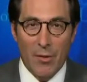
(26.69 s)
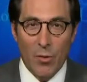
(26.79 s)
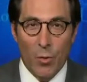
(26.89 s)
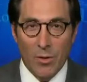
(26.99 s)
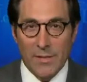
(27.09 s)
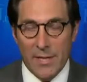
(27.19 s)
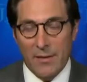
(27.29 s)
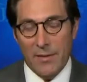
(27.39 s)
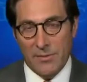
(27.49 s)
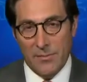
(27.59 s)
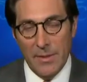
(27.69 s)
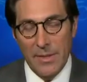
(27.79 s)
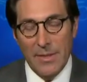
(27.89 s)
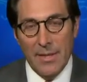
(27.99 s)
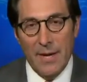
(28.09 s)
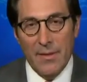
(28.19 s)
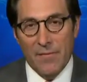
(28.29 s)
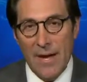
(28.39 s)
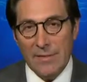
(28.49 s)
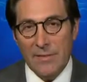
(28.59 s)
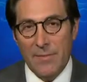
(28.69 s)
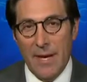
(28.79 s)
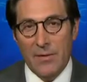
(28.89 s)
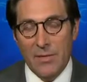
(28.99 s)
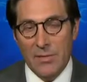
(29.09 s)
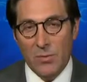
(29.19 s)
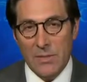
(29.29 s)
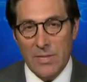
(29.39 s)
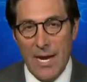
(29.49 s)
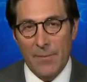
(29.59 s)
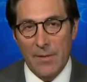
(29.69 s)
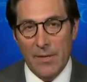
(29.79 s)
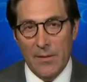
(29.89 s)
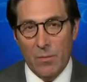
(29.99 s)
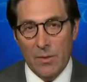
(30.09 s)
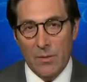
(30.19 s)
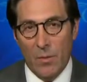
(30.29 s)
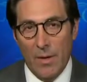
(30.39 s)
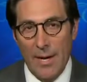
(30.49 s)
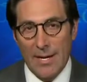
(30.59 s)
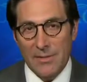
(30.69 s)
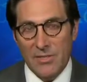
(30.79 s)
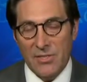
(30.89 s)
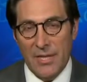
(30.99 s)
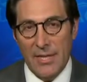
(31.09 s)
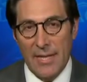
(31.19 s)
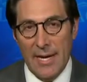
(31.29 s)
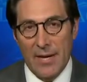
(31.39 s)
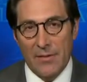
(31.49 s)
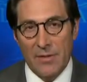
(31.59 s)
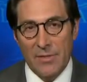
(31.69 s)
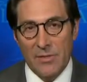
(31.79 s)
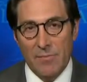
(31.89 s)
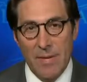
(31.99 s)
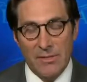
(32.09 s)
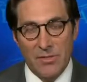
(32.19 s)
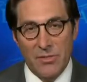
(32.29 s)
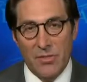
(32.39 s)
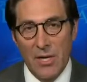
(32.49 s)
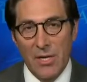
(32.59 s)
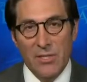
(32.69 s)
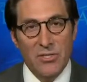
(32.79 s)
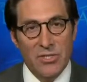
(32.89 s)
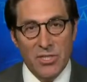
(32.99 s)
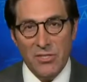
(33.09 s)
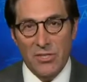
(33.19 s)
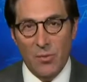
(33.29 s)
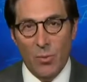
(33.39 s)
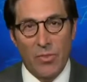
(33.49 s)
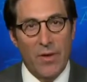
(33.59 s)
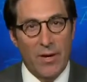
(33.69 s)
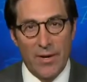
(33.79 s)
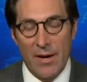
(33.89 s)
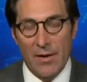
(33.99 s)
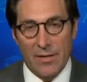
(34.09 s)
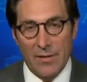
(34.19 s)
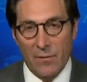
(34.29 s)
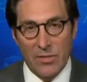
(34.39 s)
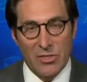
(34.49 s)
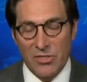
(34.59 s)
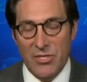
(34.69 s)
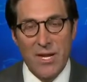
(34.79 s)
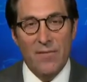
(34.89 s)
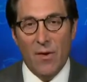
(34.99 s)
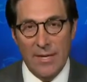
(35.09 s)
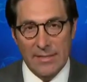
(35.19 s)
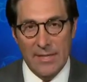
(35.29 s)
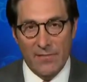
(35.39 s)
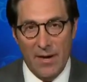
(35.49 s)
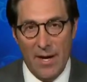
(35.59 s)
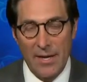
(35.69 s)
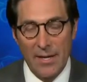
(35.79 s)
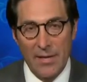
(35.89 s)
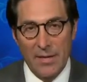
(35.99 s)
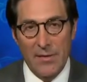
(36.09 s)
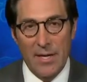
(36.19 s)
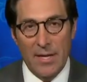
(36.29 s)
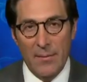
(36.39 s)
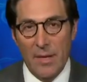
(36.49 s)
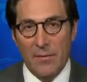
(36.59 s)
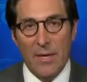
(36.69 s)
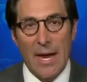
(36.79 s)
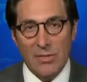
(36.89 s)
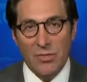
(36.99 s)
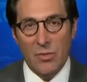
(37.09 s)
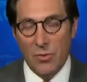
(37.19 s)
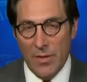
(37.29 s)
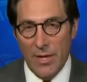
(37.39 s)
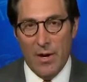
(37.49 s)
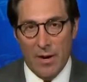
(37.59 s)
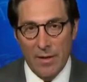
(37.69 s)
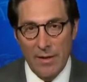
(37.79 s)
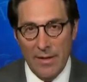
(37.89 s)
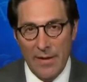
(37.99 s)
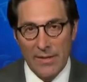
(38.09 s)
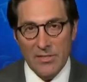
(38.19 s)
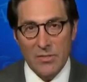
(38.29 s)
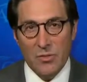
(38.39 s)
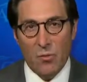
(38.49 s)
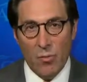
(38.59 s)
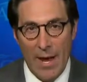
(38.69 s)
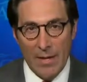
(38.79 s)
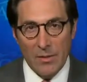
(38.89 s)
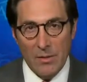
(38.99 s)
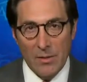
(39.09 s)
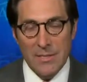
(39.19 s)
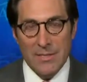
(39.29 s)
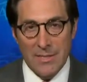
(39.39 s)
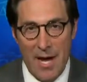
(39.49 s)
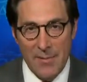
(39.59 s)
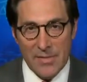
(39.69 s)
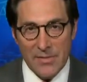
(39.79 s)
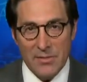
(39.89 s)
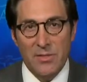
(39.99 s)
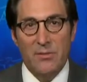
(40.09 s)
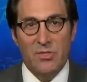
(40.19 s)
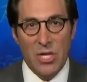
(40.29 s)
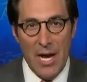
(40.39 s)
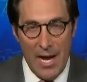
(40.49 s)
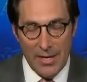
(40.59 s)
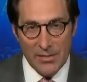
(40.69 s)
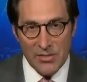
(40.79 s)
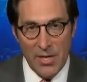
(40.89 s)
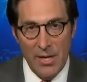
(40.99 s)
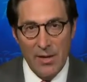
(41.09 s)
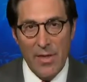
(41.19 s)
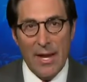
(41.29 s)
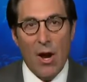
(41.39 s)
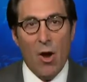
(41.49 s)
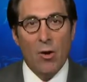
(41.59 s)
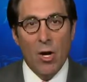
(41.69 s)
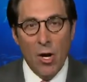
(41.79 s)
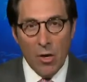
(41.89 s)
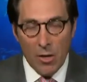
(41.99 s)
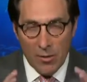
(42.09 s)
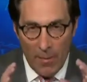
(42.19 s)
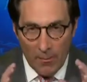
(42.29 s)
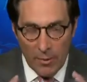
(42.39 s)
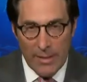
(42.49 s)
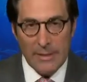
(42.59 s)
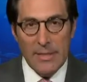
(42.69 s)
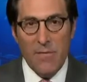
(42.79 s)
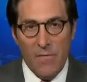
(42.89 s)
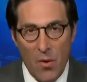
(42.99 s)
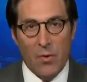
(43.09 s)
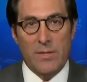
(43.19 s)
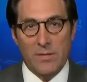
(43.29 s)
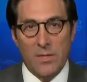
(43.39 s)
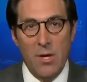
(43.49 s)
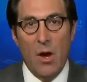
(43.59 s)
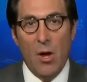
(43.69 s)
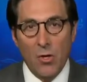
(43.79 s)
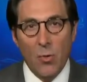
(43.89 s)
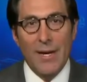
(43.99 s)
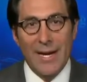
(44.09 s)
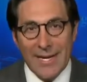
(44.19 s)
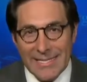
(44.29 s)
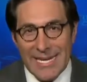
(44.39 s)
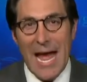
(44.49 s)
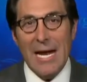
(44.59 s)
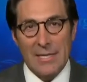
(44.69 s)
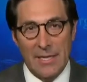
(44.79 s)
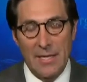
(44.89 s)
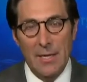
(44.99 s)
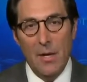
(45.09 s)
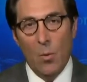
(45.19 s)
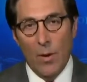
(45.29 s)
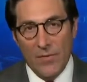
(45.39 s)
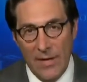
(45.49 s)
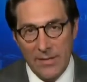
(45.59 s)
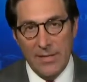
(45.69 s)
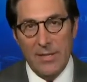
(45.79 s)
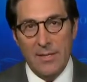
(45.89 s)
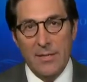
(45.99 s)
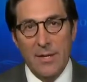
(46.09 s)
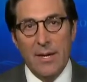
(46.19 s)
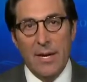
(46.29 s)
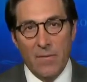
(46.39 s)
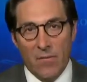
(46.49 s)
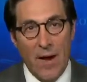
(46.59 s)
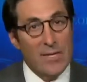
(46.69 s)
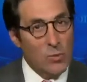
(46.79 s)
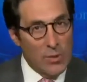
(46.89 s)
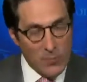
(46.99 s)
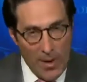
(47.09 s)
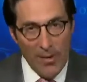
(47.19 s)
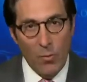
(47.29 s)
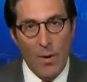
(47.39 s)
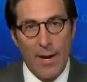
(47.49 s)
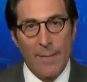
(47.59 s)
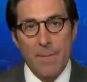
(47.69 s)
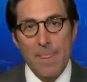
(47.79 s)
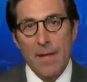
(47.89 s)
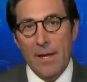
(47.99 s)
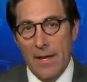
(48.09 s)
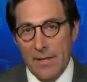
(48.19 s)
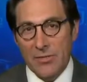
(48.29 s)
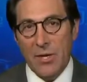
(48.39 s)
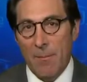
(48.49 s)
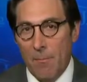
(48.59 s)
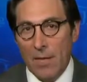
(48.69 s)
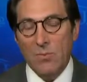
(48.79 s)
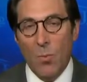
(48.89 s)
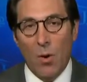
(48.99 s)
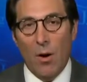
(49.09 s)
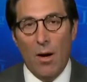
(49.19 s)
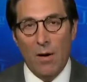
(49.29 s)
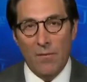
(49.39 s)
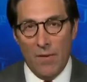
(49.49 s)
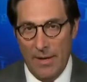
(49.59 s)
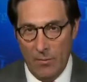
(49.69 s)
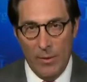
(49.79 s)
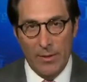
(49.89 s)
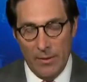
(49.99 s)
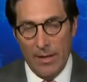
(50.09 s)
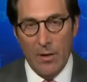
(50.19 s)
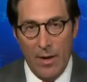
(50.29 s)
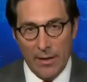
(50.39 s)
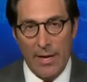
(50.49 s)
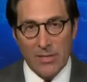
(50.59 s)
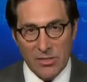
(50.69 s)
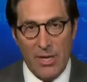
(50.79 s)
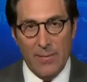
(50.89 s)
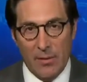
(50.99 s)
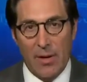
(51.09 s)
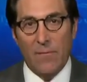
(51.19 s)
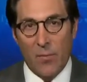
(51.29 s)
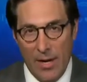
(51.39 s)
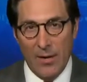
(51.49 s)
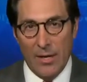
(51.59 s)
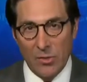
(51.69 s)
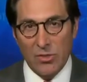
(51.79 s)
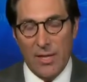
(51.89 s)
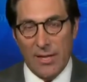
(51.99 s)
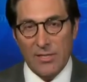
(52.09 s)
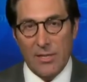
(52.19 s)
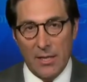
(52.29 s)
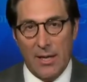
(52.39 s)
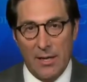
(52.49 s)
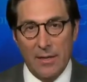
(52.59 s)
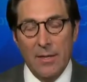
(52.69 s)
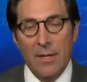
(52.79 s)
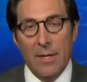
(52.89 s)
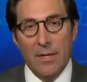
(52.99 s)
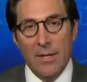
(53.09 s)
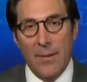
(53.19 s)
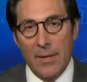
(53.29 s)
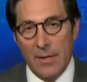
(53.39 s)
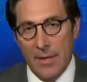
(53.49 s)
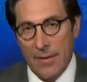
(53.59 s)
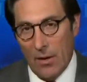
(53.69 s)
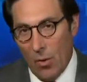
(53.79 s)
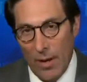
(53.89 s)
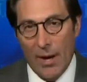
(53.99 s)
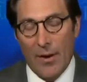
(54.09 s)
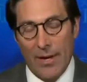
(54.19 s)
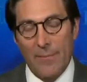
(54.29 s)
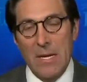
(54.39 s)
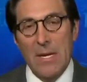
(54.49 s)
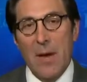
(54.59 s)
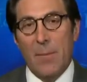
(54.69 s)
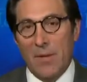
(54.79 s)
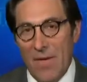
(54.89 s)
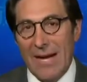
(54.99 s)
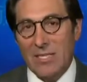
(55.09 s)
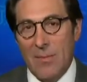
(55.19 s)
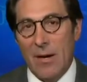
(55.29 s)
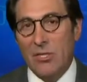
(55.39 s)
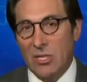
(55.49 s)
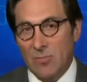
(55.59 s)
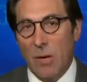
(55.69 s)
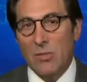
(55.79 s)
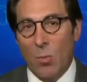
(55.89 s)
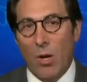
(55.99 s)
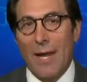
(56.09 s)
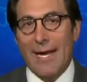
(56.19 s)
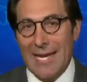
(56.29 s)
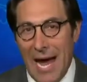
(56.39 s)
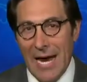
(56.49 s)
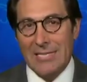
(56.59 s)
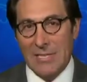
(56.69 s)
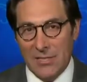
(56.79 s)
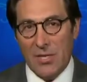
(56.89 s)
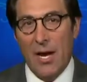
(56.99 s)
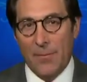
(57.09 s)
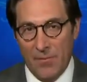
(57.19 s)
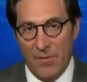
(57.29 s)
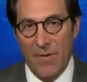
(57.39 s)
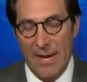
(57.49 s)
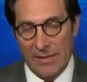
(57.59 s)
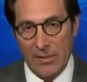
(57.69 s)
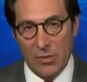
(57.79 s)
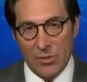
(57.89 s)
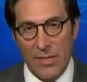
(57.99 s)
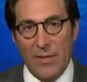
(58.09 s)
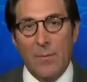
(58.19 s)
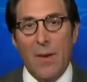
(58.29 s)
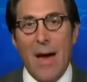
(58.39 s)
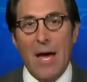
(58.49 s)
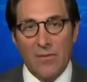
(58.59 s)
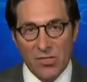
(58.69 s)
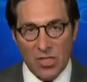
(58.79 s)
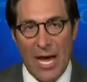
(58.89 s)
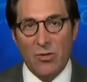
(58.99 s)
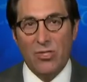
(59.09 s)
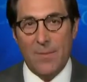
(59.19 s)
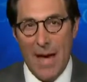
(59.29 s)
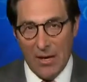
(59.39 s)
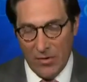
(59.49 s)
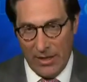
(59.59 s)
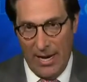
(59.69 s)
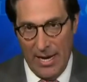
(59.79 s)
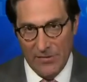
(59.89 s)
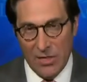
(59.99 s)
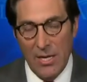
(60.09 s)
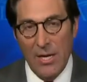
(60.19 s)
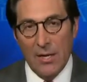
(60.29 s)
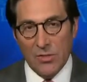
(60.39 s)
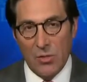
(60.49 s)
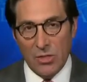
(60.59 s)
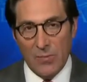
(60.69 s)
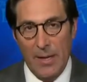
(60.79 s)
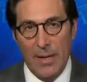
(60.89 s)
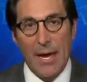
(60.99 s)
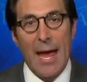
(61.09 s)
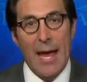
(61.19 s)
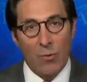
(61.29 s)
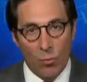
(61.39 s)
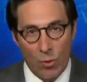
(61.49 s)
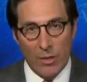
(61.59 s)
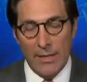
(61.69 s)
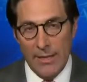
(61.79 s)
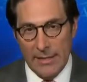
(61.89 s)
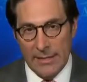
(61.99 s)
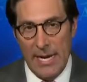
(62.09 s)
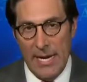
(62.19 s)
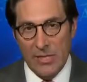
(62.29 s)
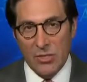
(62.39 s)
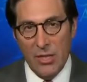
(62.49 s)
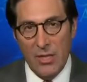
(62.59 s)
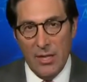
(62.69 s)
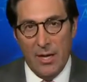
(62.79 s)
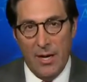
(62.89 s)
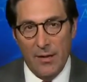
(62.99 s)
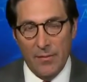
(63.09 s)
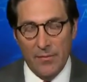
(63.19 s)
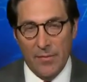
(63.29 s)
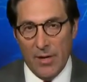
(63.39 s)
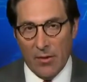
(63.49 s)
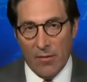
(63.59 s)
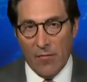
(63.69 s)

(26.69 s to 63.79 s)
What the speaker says: utter the word terrorism. The fact of the matter is what's happened and what the White House is sending out is a message consistent with their narrative, which is to never identify the enemy of actually who they are. And this is radical Islamists, jihadists that are completely focused on doing exactly what they did in France, which, by the way, is much more of, I know Al-Qaeda is claiming credit for it. It looks like it's an Al-Qaeda in Yemen, in that whole area. But the fact of the matter is it's much more like an ISIS type of event. And you're seeing them come out of the shadows, come out of the caves, so to speak, and really engage their